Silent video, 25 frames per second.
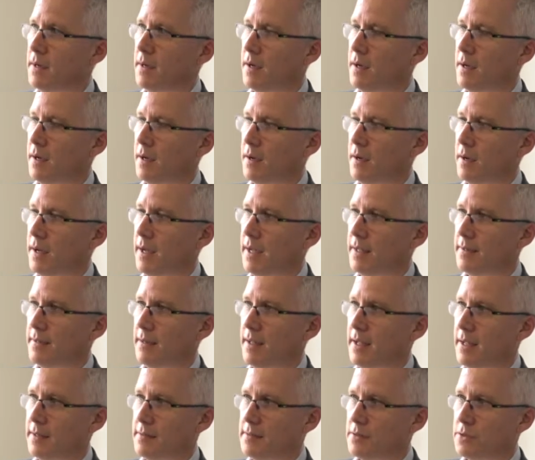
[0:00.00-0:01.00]

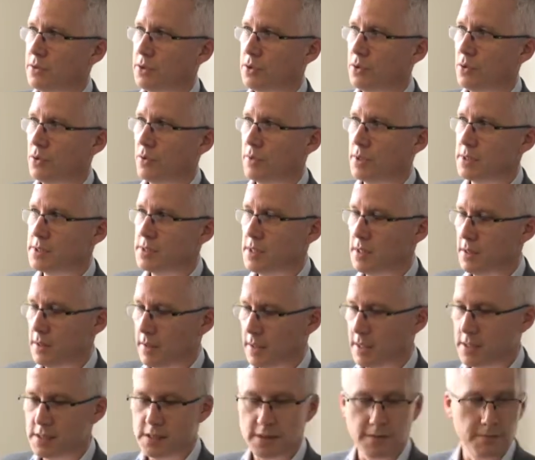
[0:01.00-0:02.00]
and surer
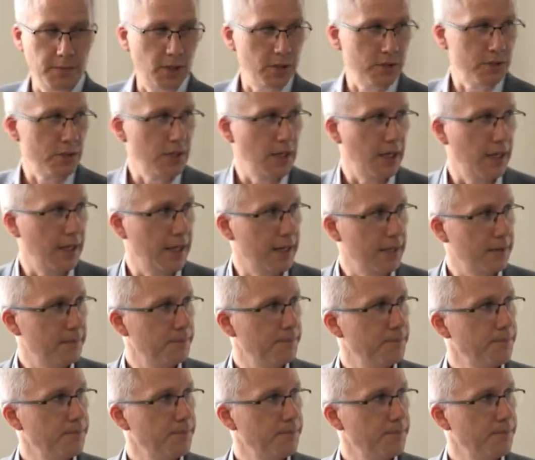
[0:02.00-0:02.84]
targets to modulate.